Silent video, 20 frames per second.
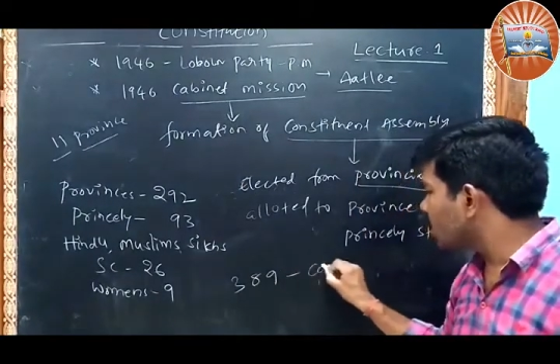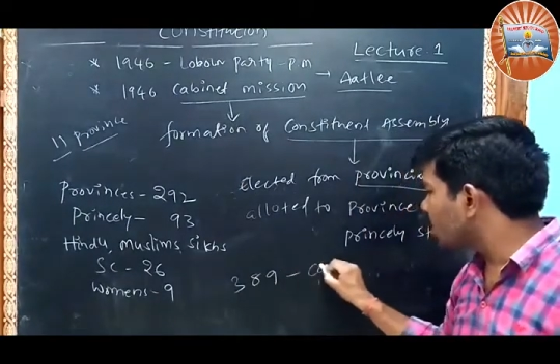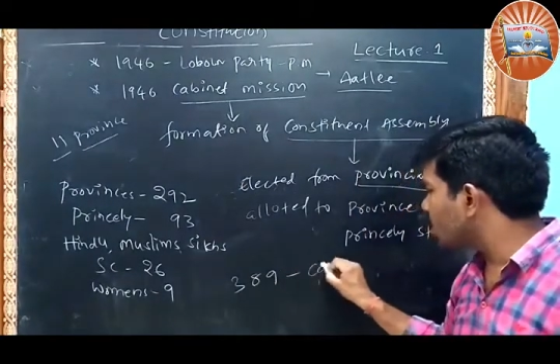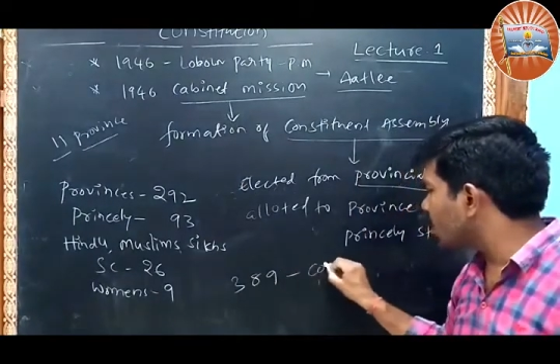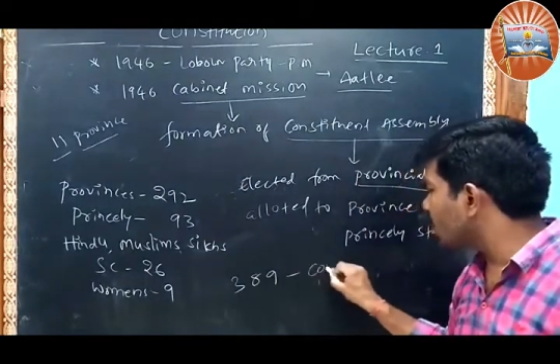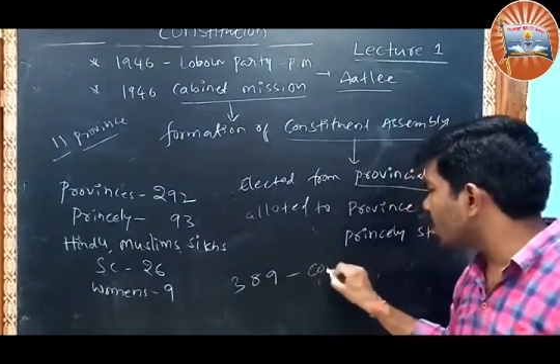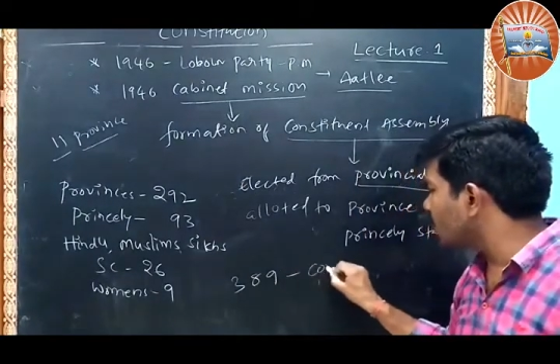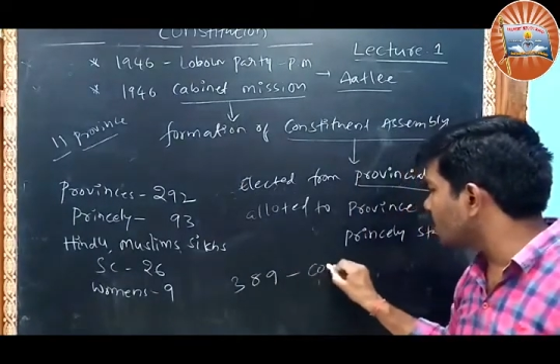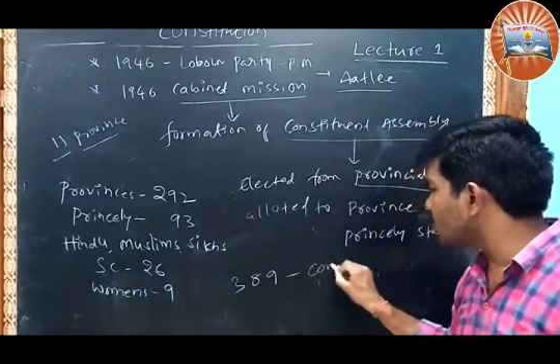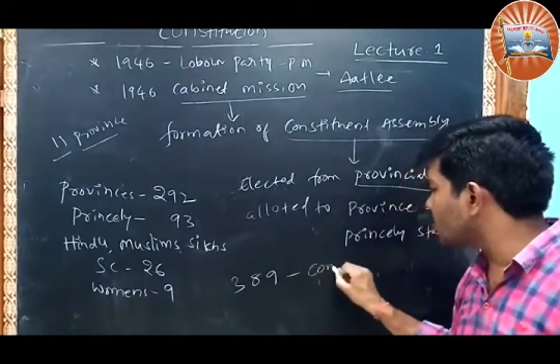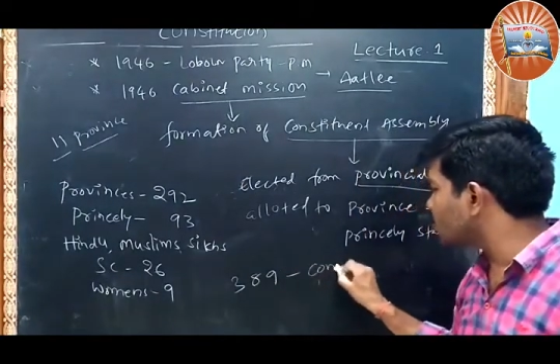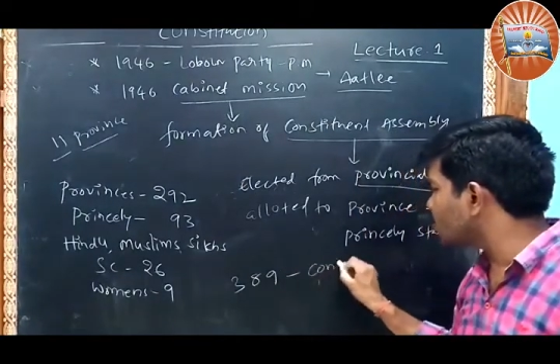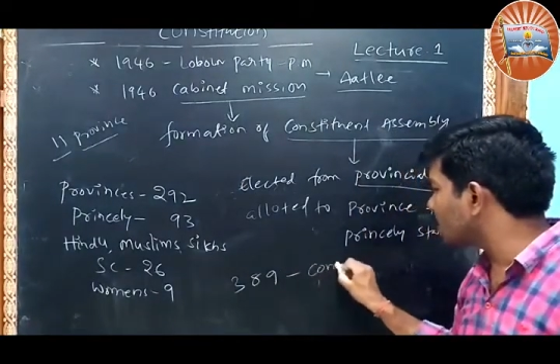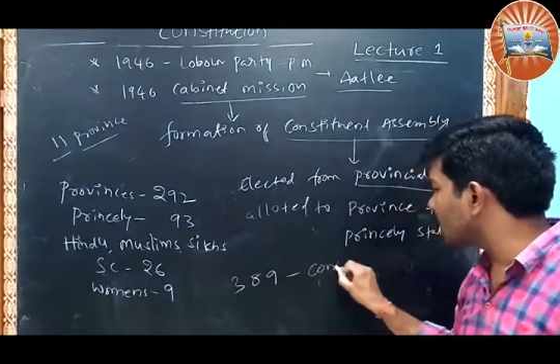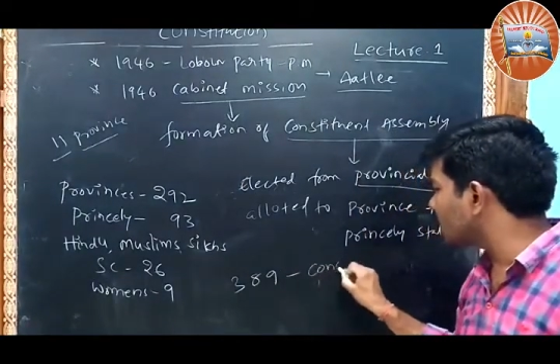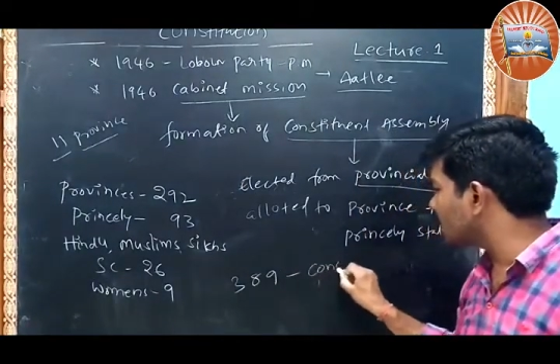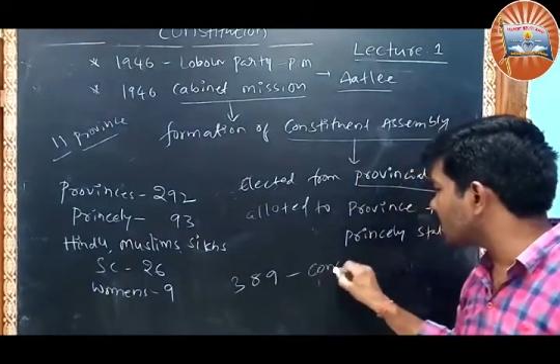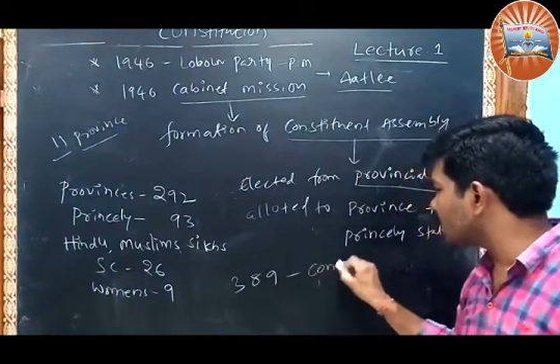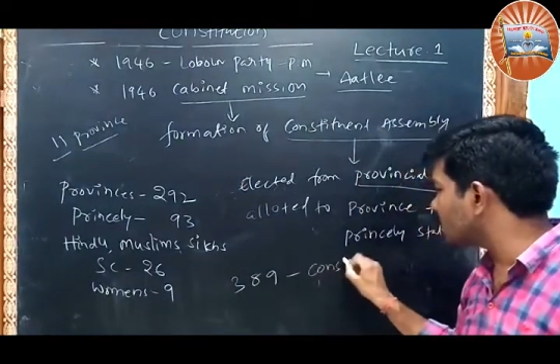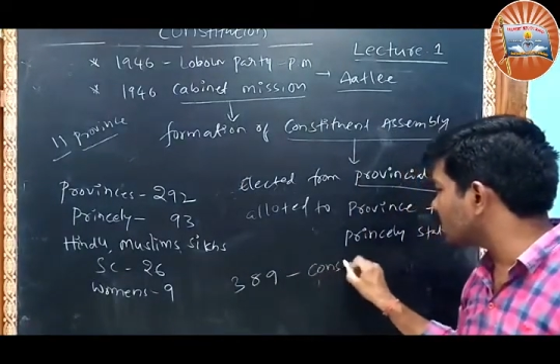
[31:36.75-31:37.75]

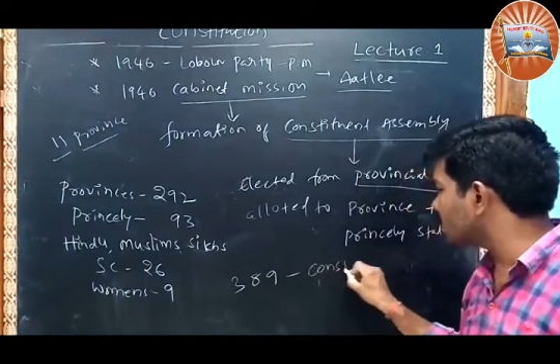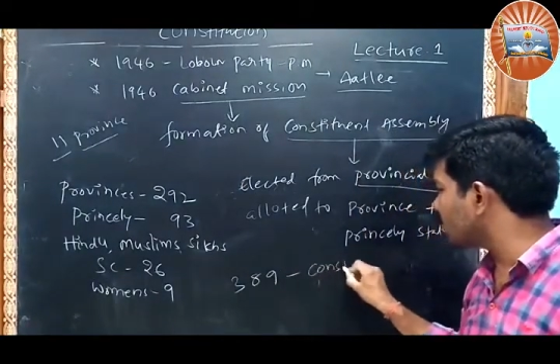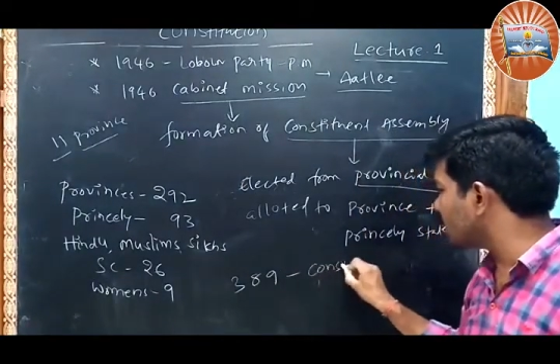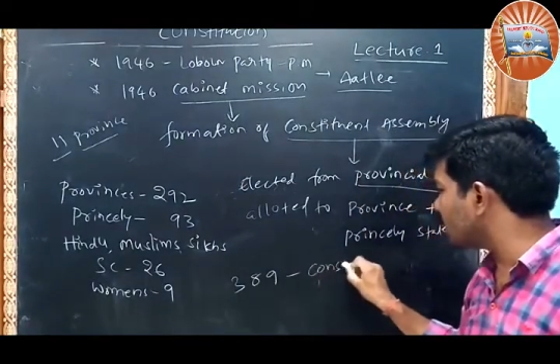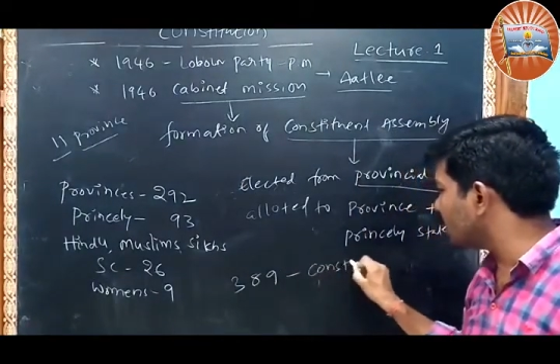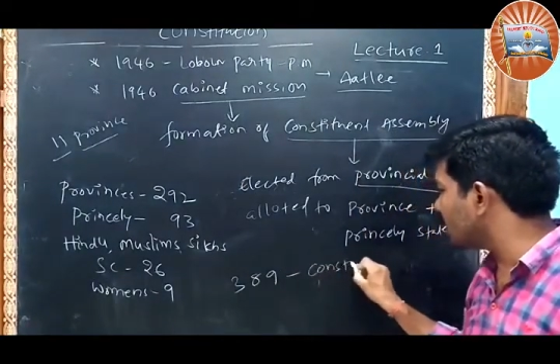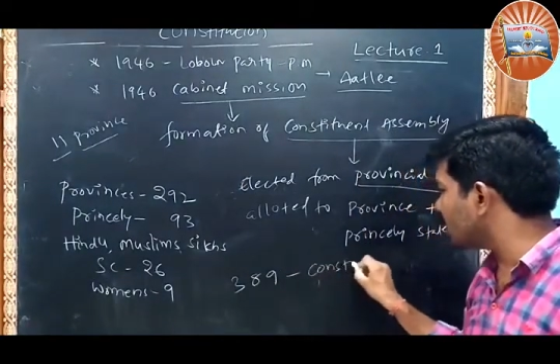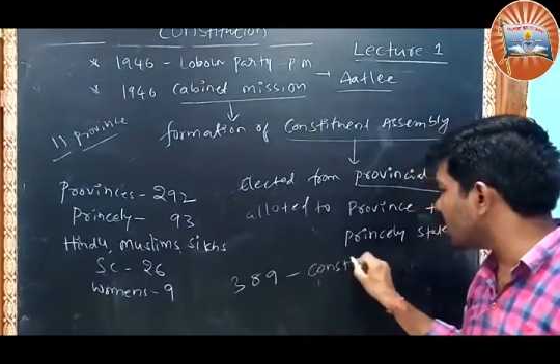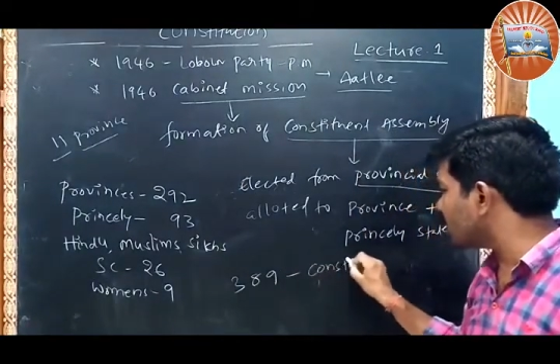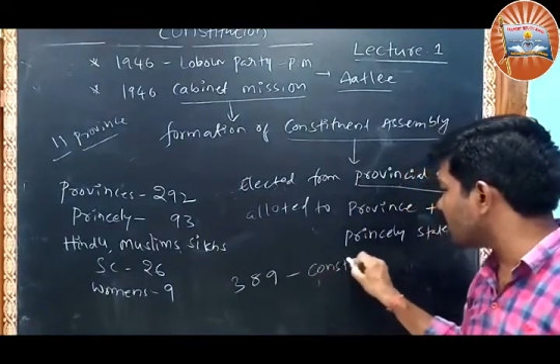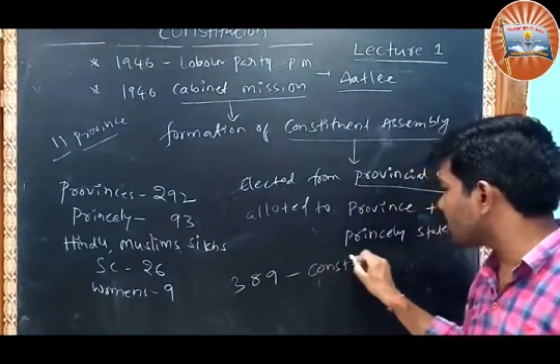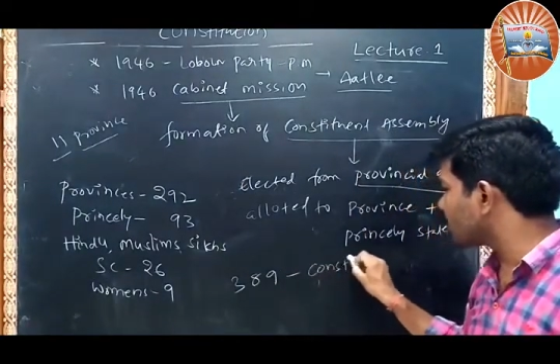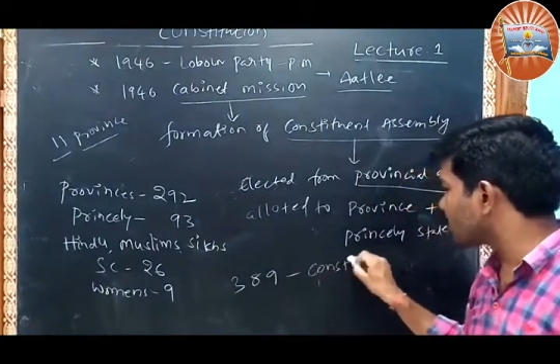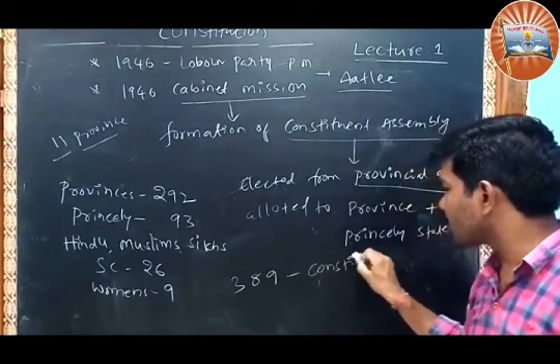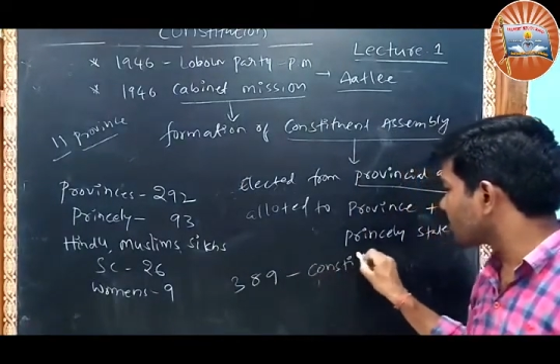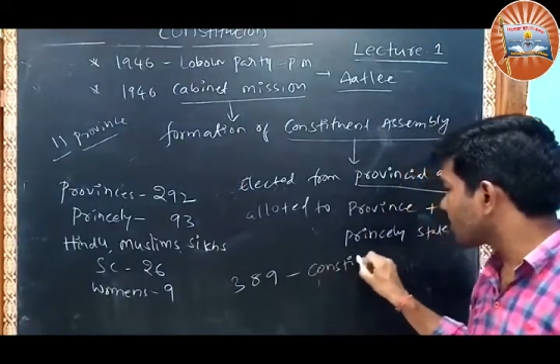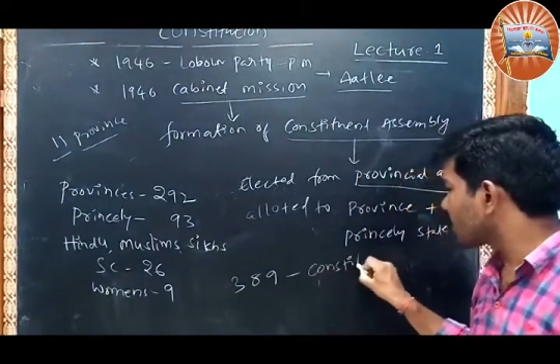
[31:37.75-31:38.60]
Constituent Assembly.